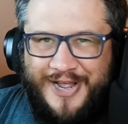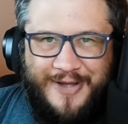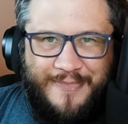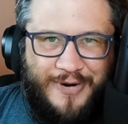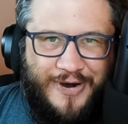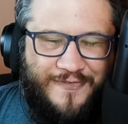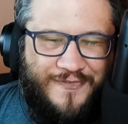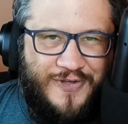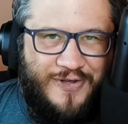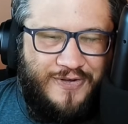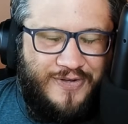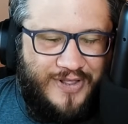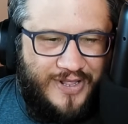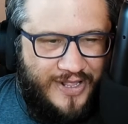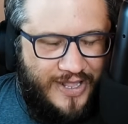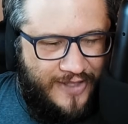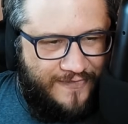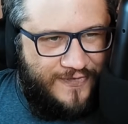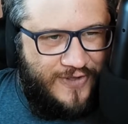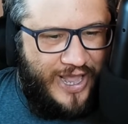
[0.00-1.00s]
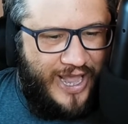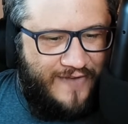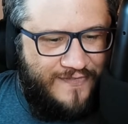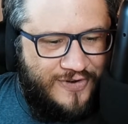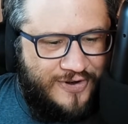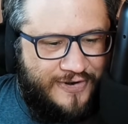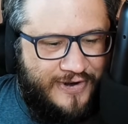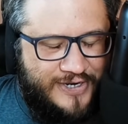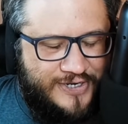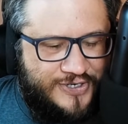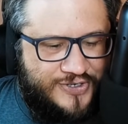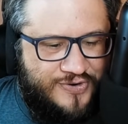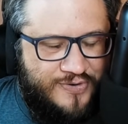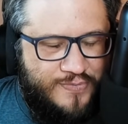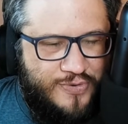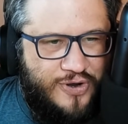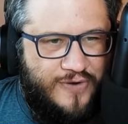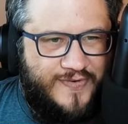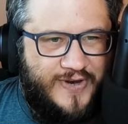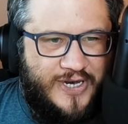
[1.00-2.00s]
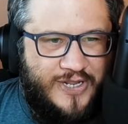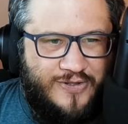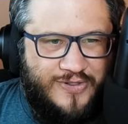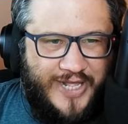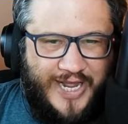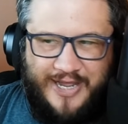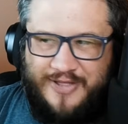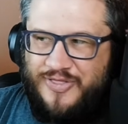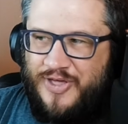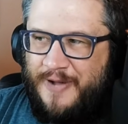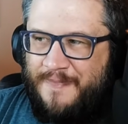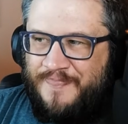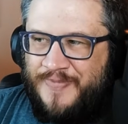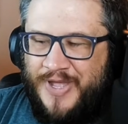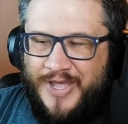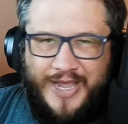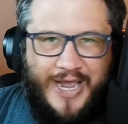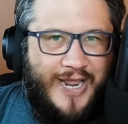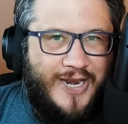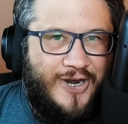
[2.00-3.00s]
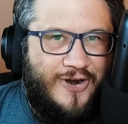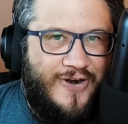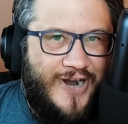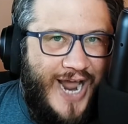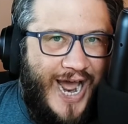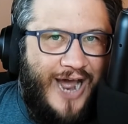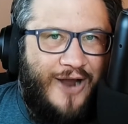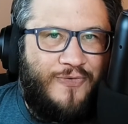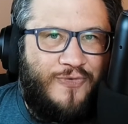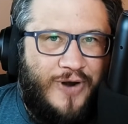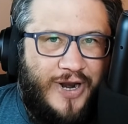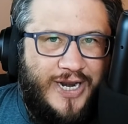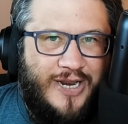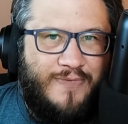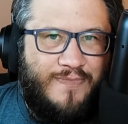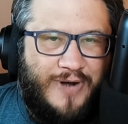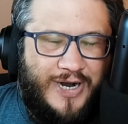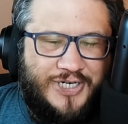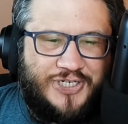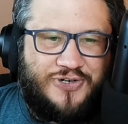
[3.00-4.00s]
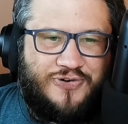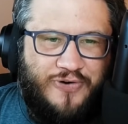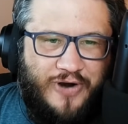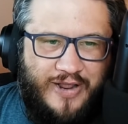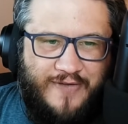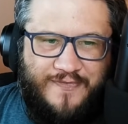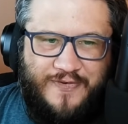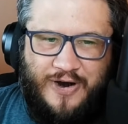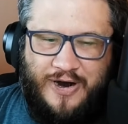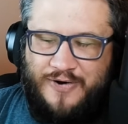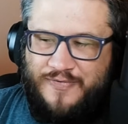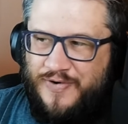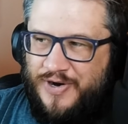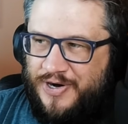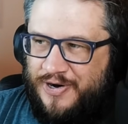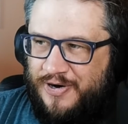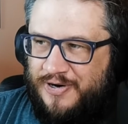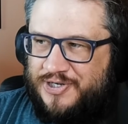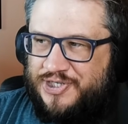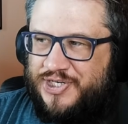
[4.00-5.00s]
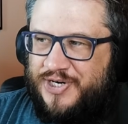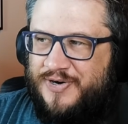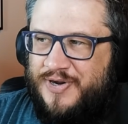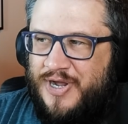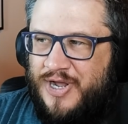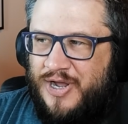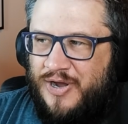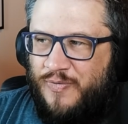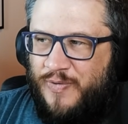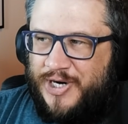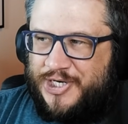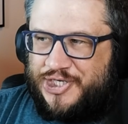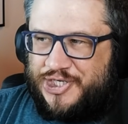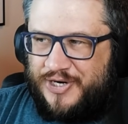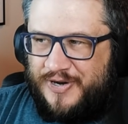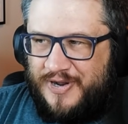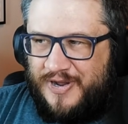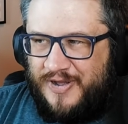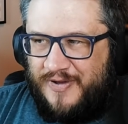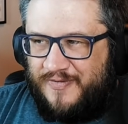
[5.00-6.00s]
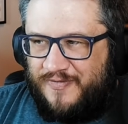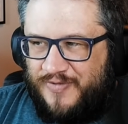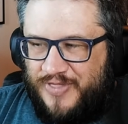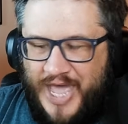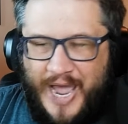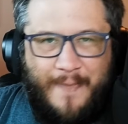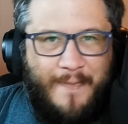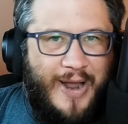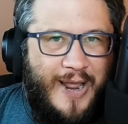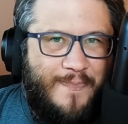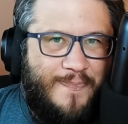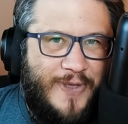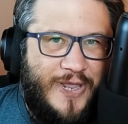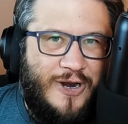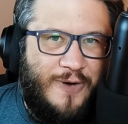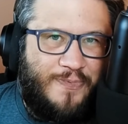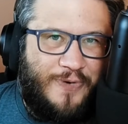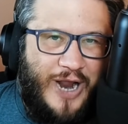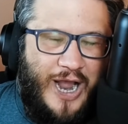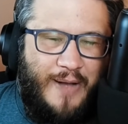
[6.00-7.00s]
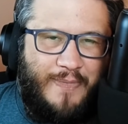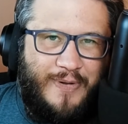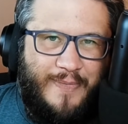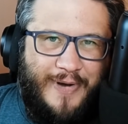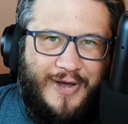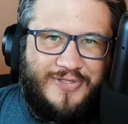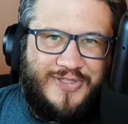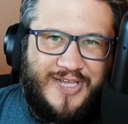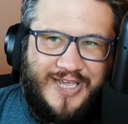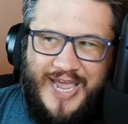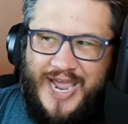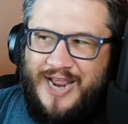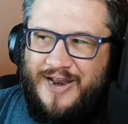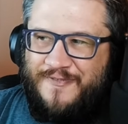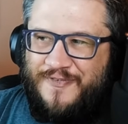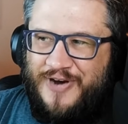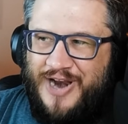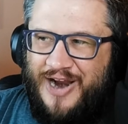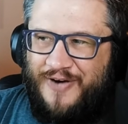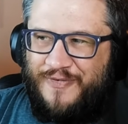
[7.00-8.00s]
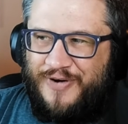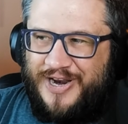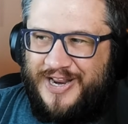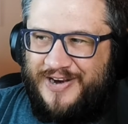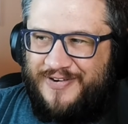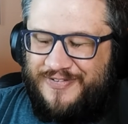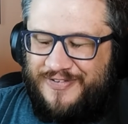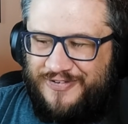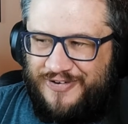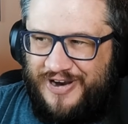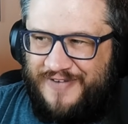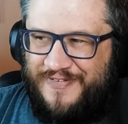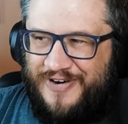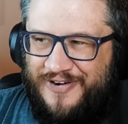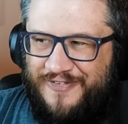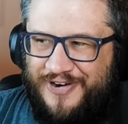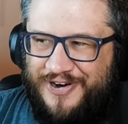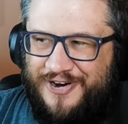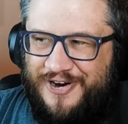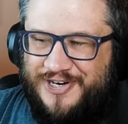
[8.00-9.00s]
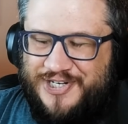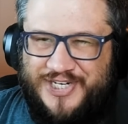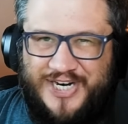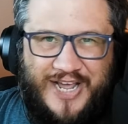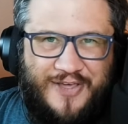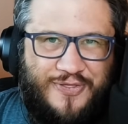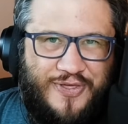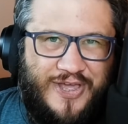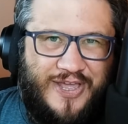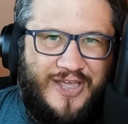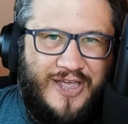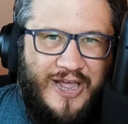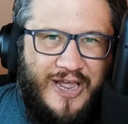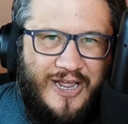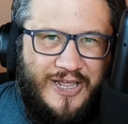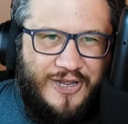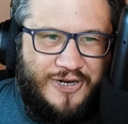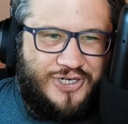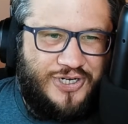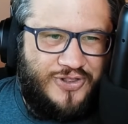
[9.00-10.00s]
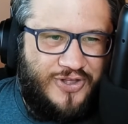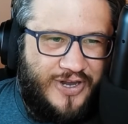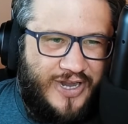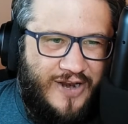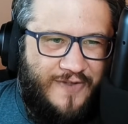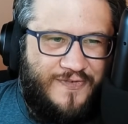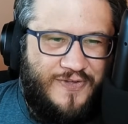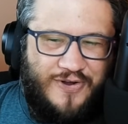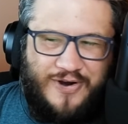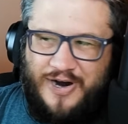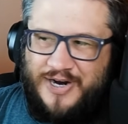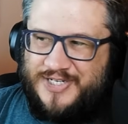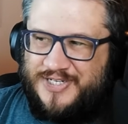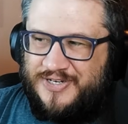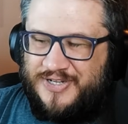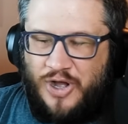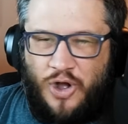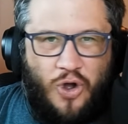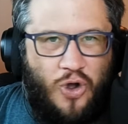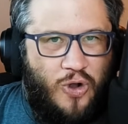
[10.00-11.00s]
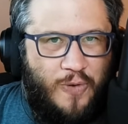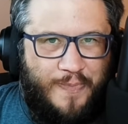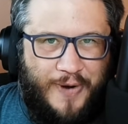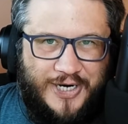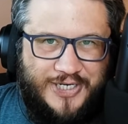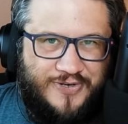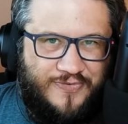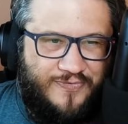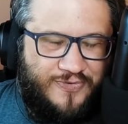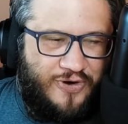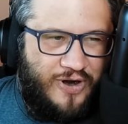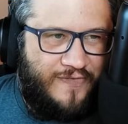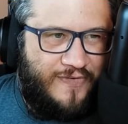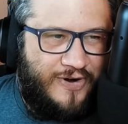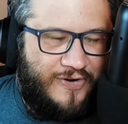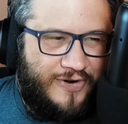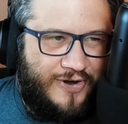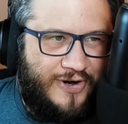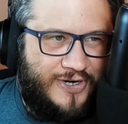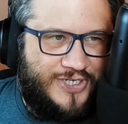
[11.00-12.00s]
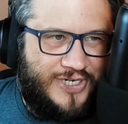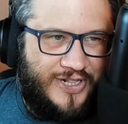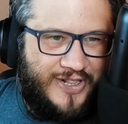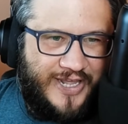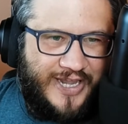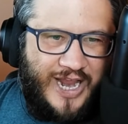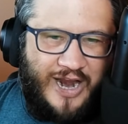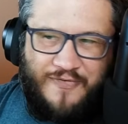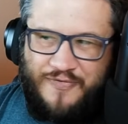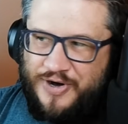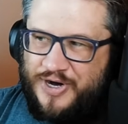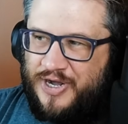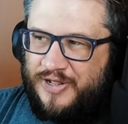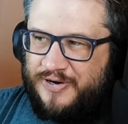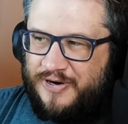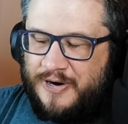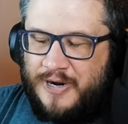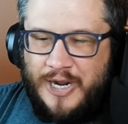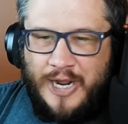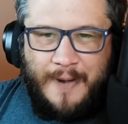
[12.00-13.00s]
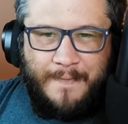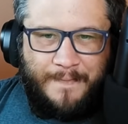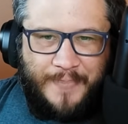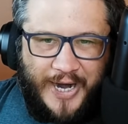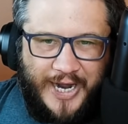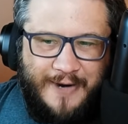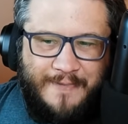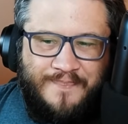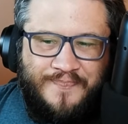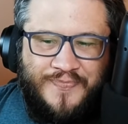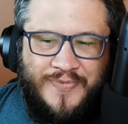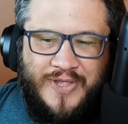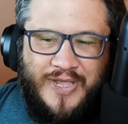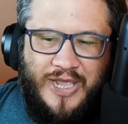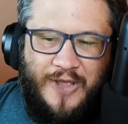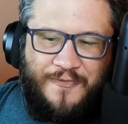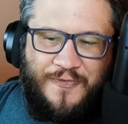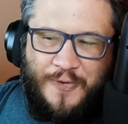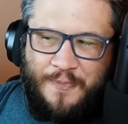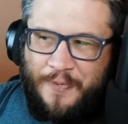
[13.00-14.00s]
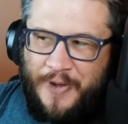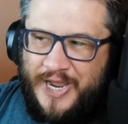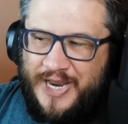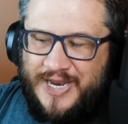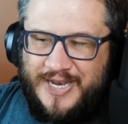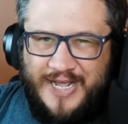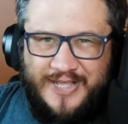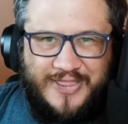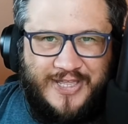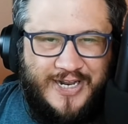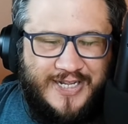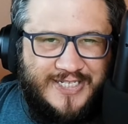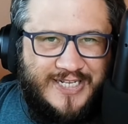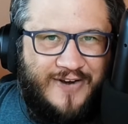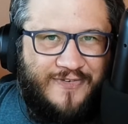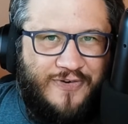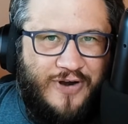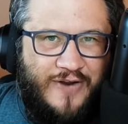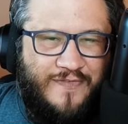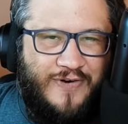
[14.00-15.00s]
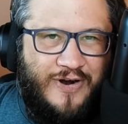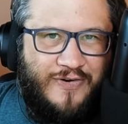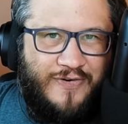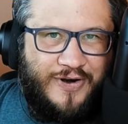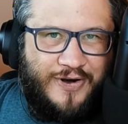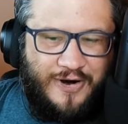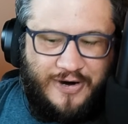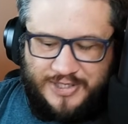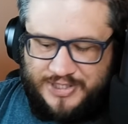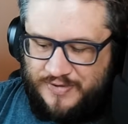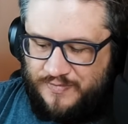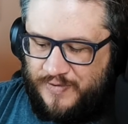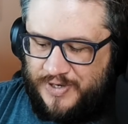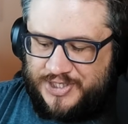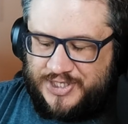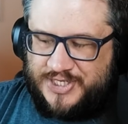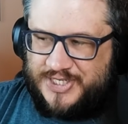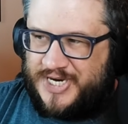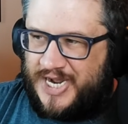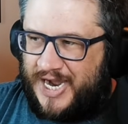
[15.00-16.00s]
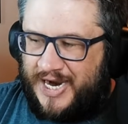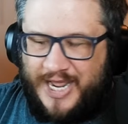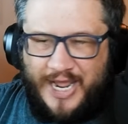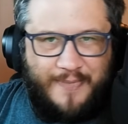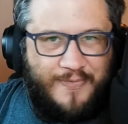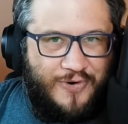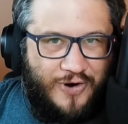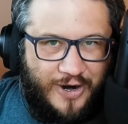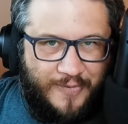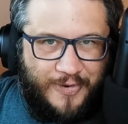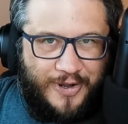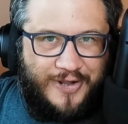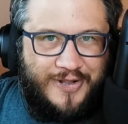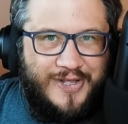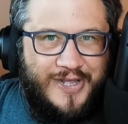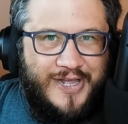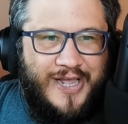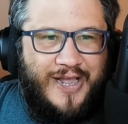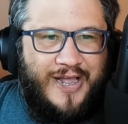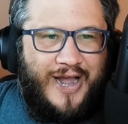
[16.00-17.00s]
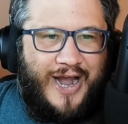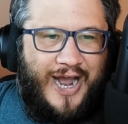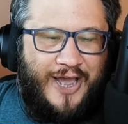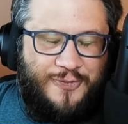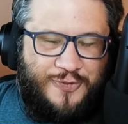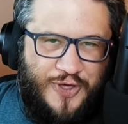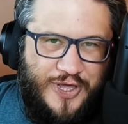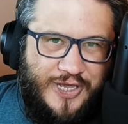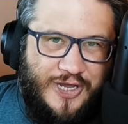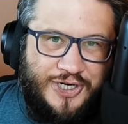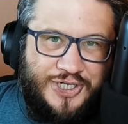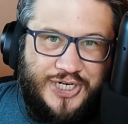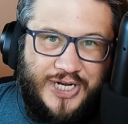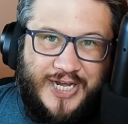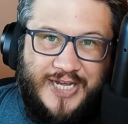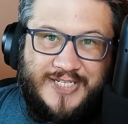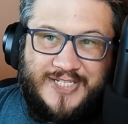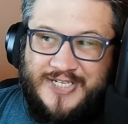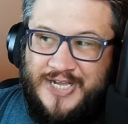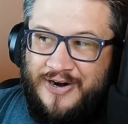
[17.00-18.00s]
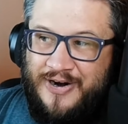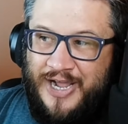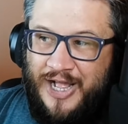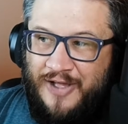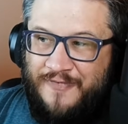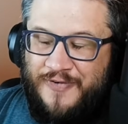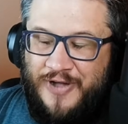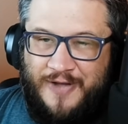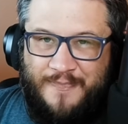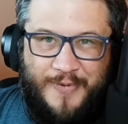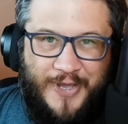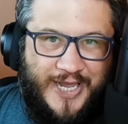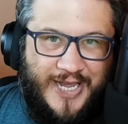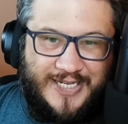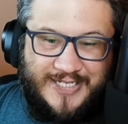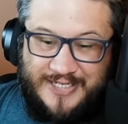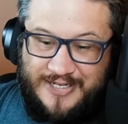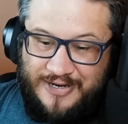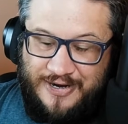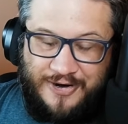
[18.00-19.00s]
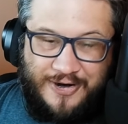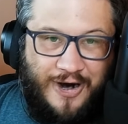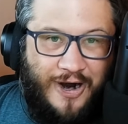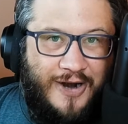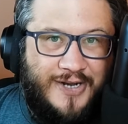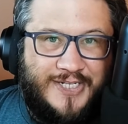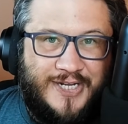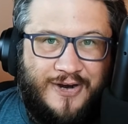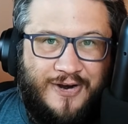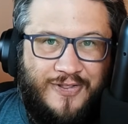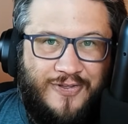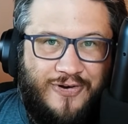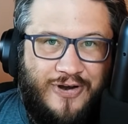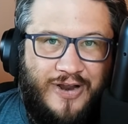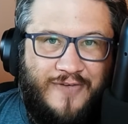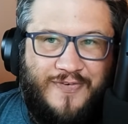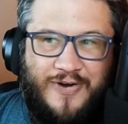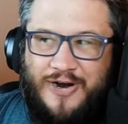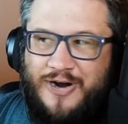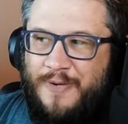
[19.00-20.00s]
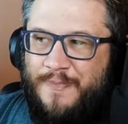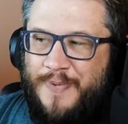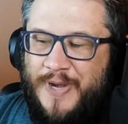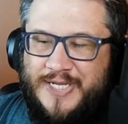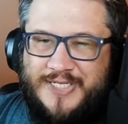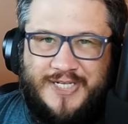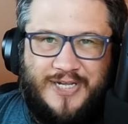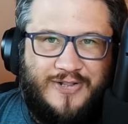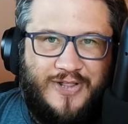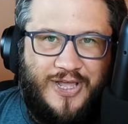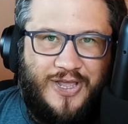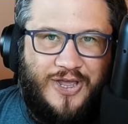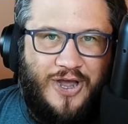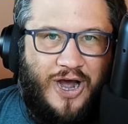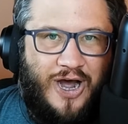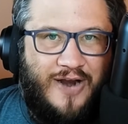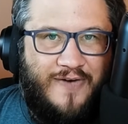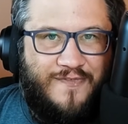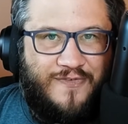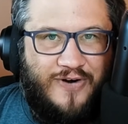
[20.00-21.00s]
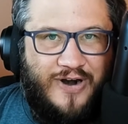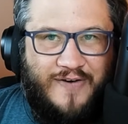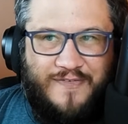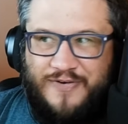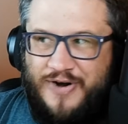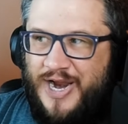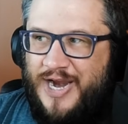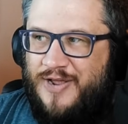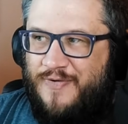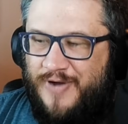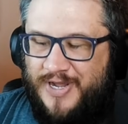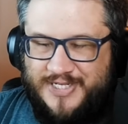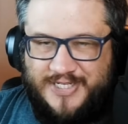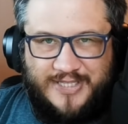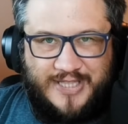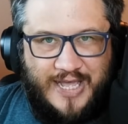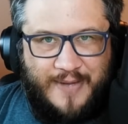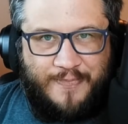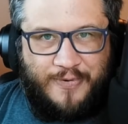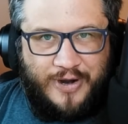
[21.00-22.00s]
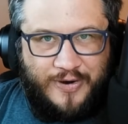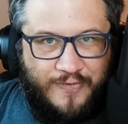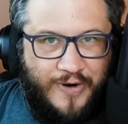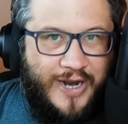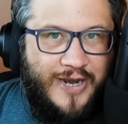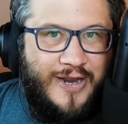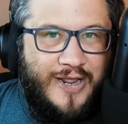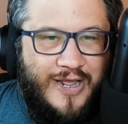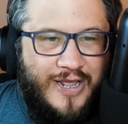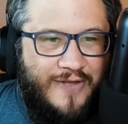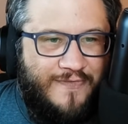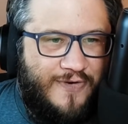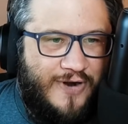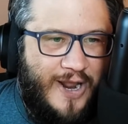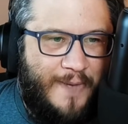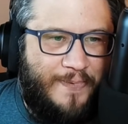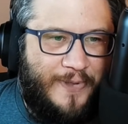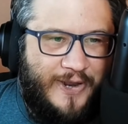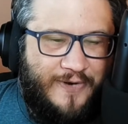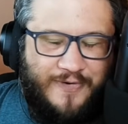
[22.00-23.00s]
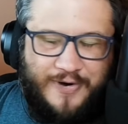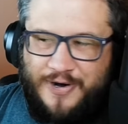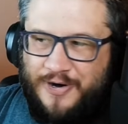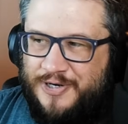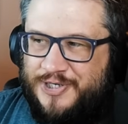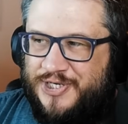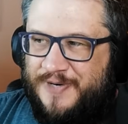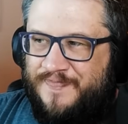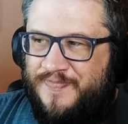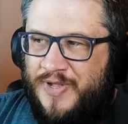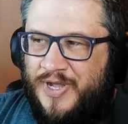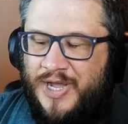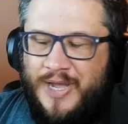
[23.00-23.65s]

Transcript: But if you have your creatures removed and you like them, and you're not running much graveyard recursion, which that might be your problem out the gate. If you're not running graveyard recursion, I think you should look at a few cards. There's a whole bunch of graveyard recursion in like every color. But if you're playing a deck that doesn't have graveyard recursion, which is not abnormal, I think you should consider Hell Vault, because your cards that go to the graveyard are basically gone forever anyways at that point, right? If you're not playing recursion.